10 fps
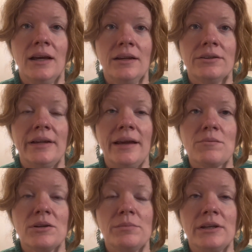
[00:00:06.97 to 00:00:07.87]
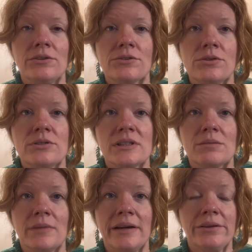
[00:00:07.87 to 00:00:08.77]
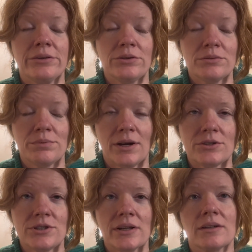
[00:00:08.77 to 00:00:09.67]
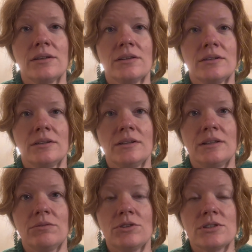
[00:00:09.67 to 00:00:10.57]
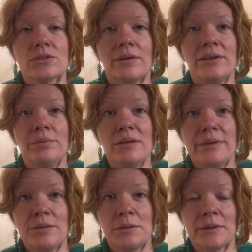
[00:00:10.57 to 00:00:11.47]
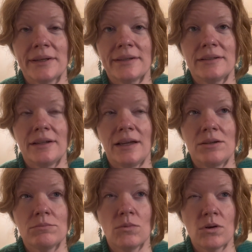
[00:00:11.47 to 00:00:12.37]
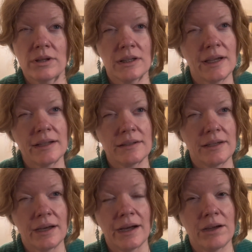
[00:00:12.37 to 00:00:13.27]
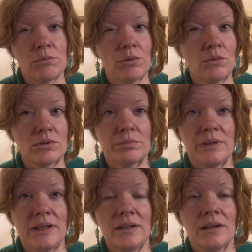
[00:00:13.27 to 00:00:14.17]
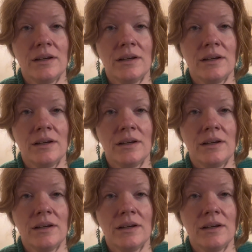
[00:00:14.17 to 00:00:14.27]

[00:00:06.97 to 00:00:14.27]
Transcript: Today I'm going to be introducing my third project, which is going to be a baby blanket, and more than likely I won't be